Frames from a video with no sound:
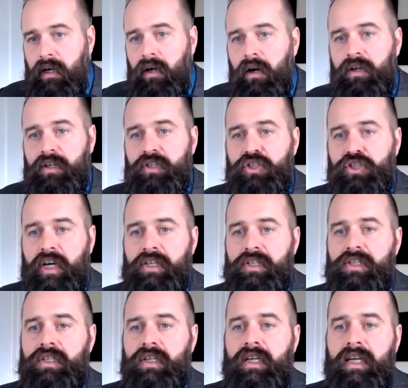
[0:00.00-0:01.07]
On his
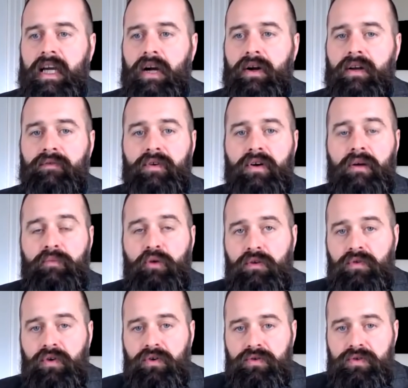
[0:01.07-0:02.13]
chest, he carried a very
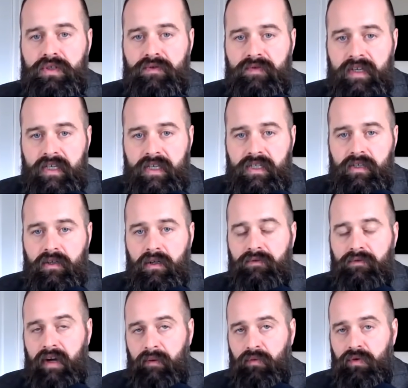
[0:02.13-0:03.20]
beautiful crucifix
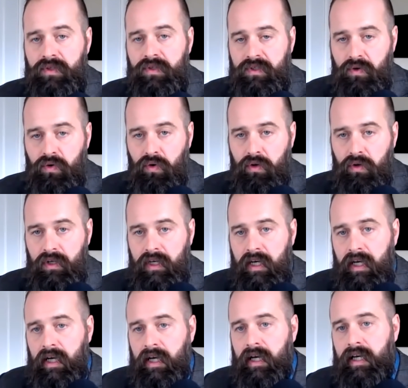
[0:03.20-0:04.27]
of emeralds and gold.
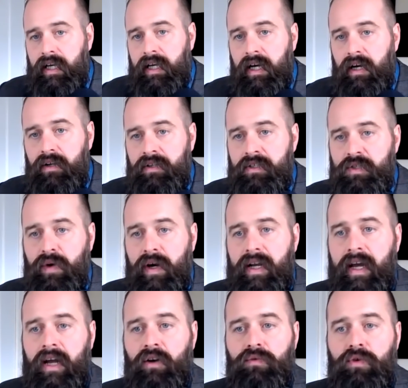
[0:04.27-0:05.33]
He held in his right
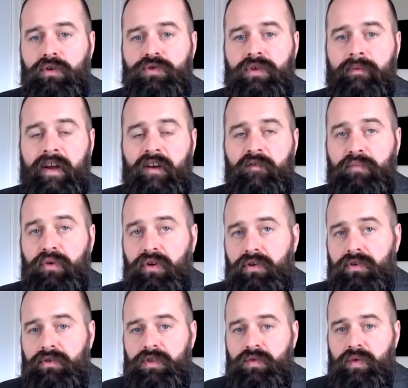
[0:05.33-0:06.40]
hand a rosary made of
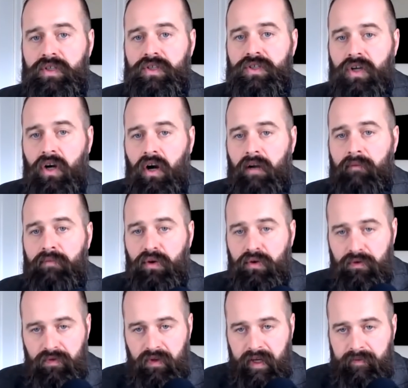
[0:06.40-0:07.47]
pearls, which shone
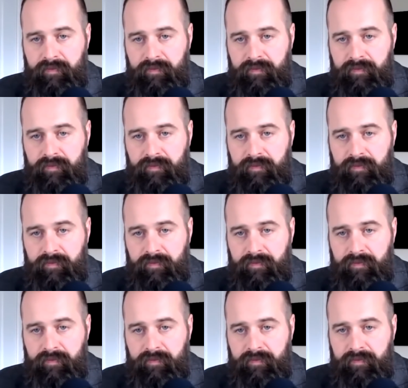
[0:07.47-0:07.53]
beautifully.